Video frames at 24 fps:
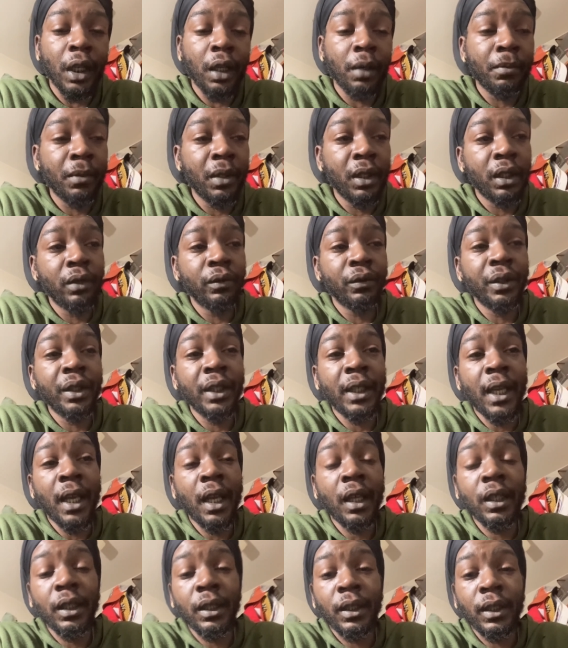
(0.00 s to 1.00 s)
But in
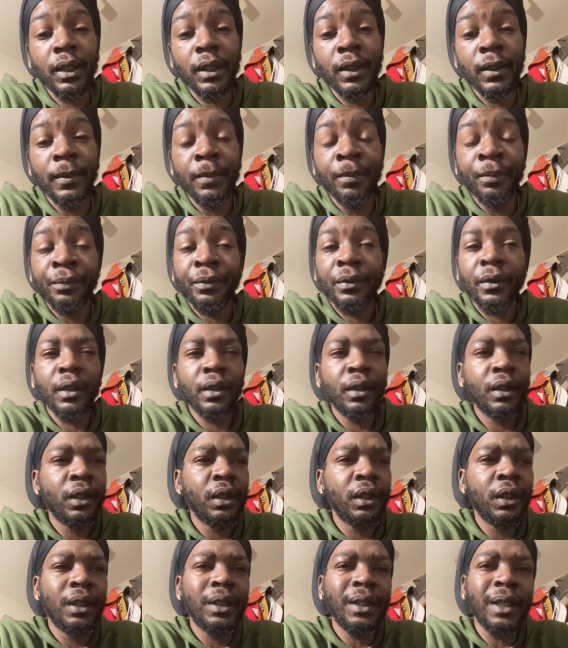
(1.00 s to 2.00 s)
reality,
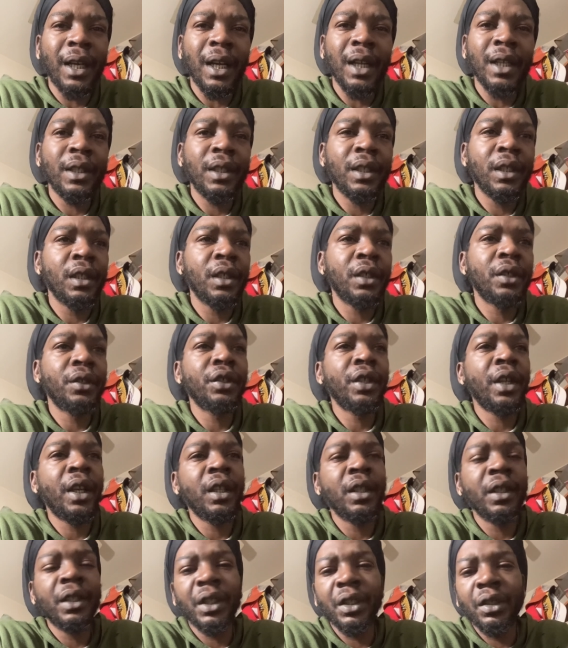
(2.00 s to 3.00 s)
any content
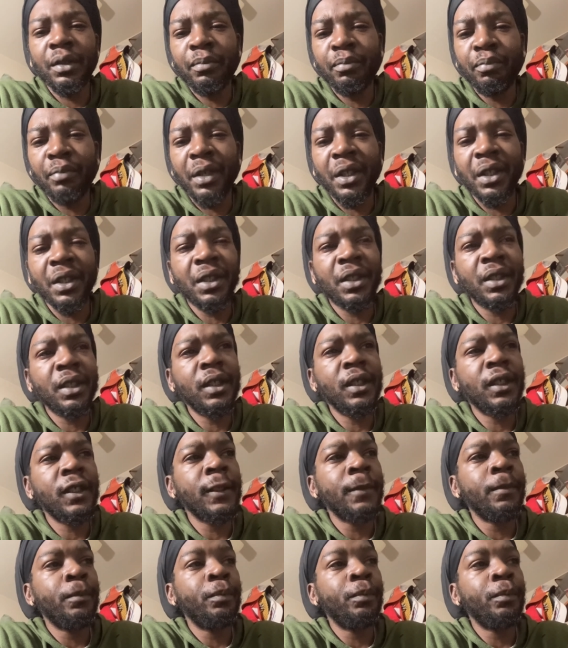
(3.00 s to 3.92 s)
creator, any business,